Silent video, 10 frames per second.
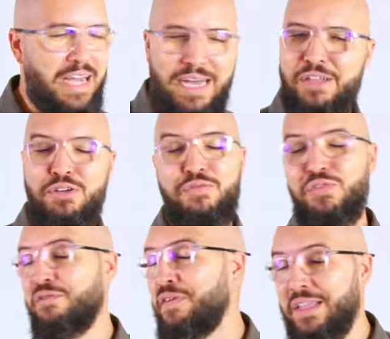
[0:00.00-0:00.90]
I know for
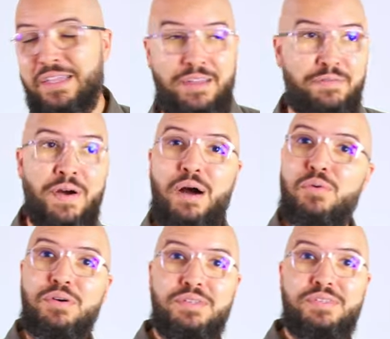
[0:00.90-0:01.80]
a fact that if I
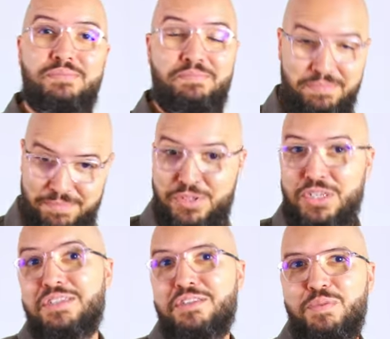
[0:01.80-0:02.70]
was
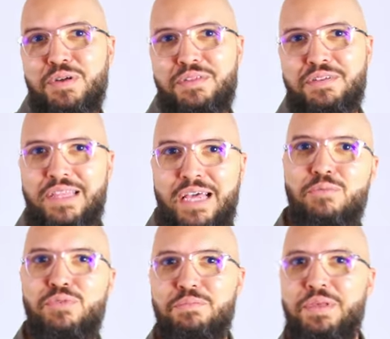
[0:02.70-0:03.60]
Jesus' brother, that
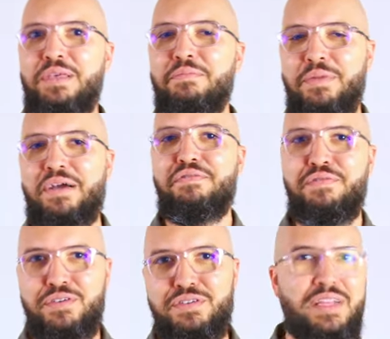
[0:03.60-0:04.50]
would be my
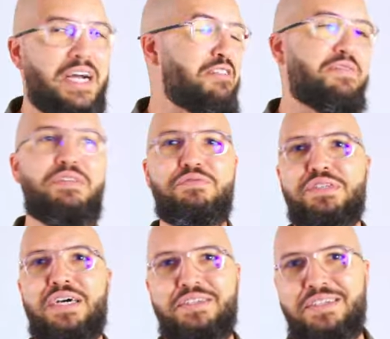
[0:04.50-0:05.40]
first line of
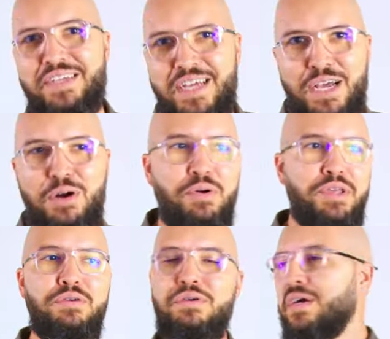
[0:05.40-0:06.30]
advertising. Who are
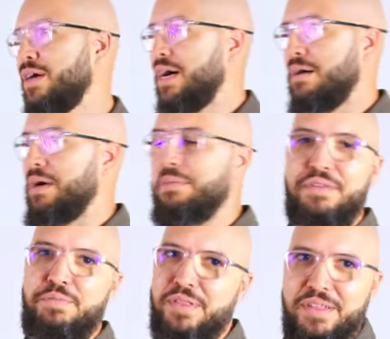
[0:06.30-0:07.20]
you? I'm, I'm
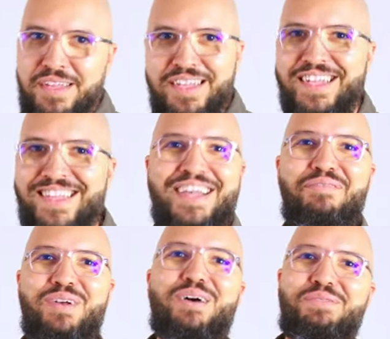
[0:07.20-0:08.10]
his brother. That's
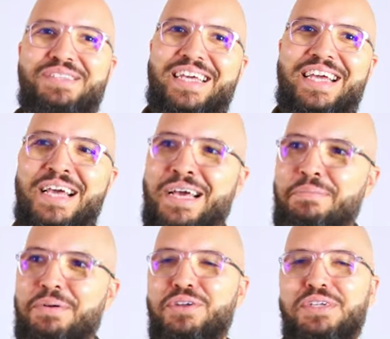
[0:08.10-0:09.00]
what I would say.
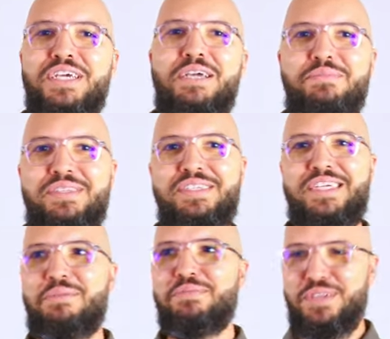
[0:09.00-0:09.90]
But not James.
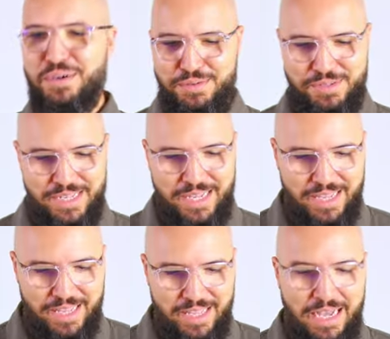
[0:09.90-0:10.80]
James goes,
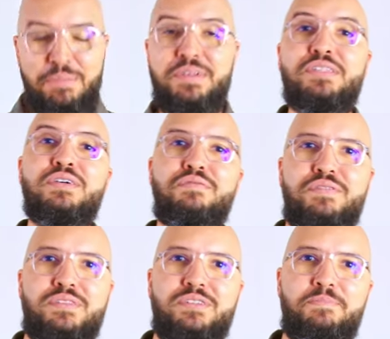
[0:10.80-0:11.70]
I'm a
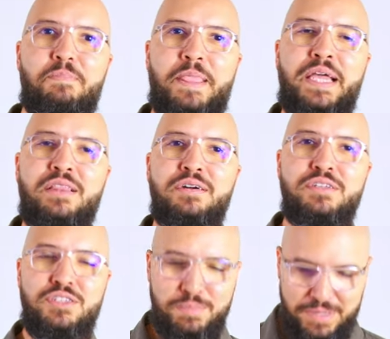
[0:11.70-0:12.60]
servant. He
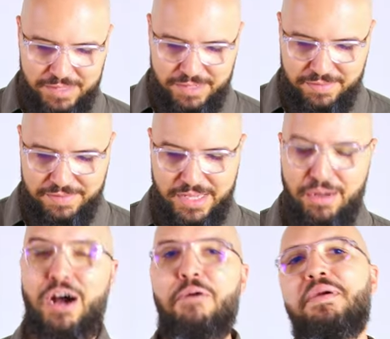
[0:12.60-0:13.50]
learned to be a servant. Now,
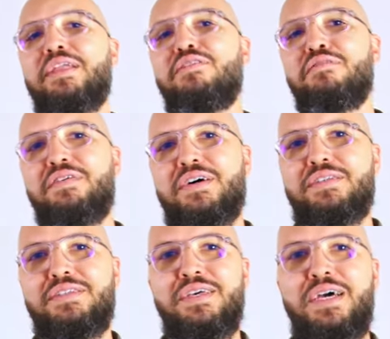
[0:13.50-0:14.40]
how many of
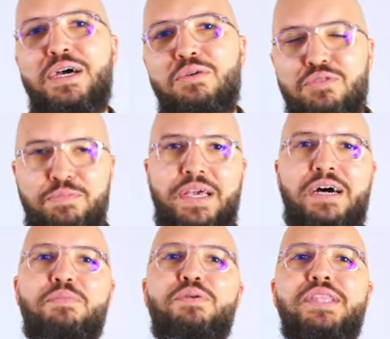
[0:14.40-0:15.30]
us would be
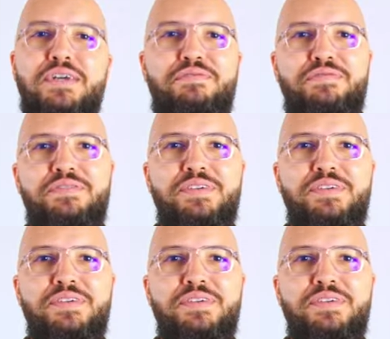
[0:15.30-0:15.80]
humble enough